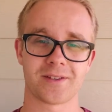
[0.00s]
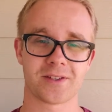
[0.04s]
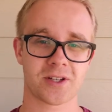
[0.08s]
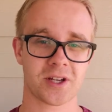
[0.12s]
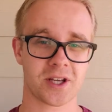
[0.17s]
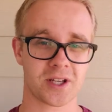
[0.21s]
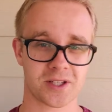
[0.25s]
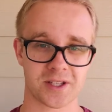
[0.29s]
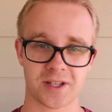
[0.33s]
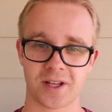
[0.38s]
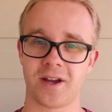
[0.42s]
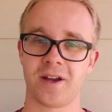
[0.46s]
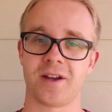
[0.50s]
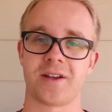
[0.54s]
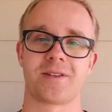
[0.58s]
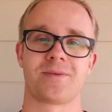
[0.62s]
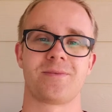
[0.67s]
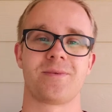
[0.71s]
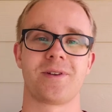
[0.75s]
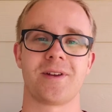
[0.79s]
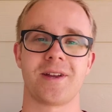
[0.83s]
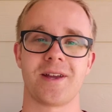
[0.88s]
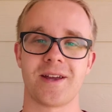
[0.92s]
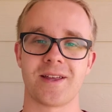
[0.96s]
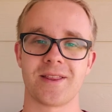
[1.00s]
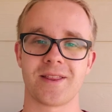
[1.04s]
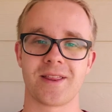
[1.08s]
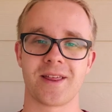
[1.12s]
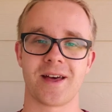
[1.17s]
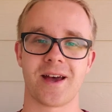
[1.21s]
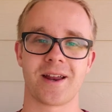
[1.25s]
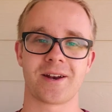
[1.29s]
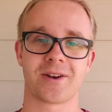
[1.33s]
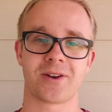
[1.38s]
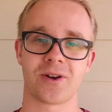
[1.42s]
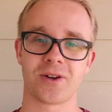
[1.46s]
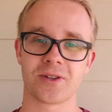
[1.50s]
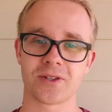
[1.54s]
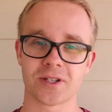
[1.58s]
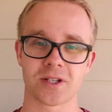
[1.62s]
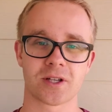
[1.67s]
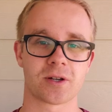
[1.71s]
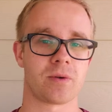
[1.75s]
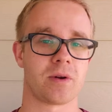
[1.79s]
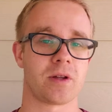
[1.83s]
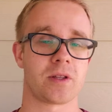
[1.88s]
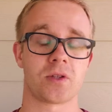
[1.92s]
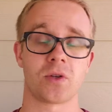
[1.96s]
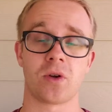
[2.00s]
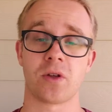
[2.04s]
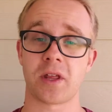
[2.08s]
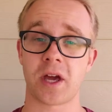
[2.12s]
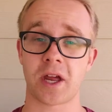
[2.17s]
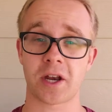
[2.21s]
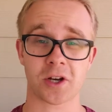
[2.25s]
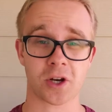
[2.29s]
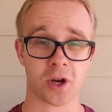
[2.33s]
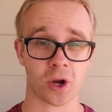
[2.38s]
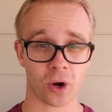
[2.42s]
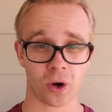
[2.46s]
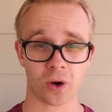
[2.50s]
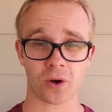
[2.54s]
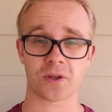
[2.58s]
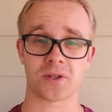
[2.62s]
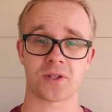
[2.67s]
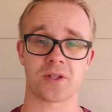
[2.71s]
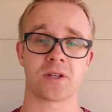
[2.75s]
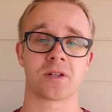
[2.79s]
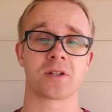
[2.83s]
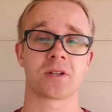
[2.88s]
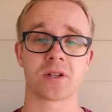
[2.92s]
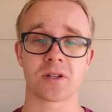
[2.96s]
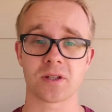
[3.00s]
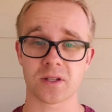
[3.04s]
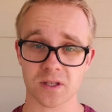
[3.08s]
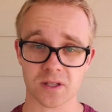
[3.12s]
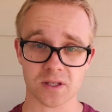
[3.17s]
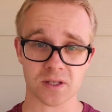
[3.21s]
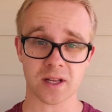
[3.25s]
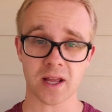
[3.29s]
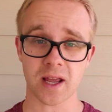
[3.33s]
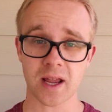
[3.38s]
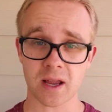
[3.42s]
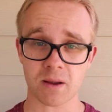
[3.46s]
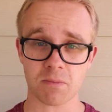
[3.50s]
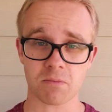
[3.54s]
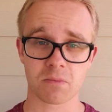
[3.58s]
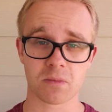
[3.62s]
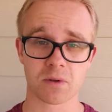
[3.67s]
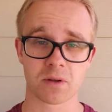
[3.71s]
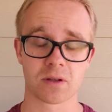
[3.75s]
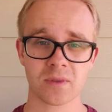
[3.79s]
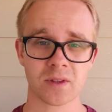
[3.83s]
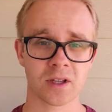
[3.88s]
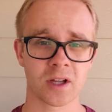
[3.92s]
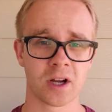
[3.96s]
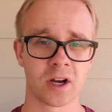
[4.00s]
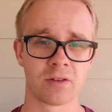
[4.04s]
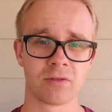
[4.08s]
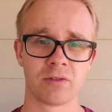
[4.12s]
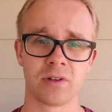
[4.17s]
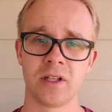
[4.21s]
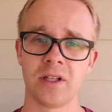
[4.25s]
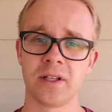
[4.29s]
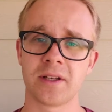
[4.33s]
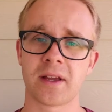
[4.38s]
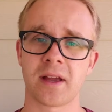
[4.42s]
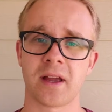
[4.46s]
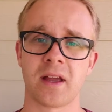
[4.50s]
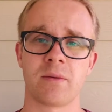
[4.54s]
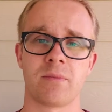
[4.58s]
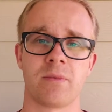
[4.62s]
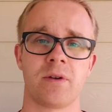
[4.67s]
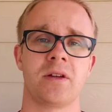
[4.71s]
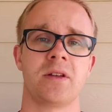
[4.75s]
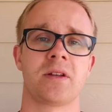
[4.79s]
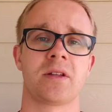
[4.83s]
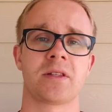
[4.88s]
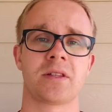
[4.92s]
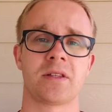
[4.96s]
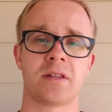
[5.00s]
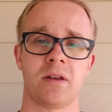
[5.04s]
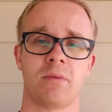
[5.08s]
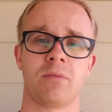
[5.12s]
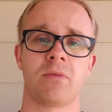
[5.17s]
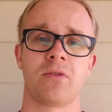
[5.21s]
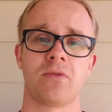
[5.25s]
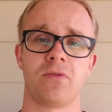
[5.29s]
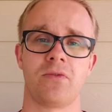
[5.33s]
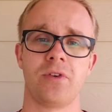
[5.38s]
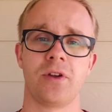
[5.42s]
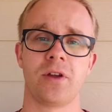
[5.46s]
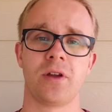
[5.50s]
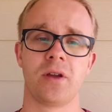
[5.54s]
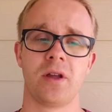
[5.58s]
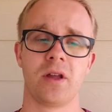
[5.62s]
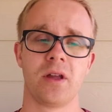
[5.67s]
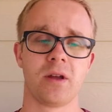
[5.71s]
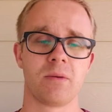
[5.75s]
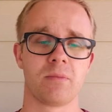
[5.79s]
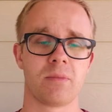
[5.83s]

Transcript: chastisement and that consequence or that curse in Jesus' name, God really came in and set me free.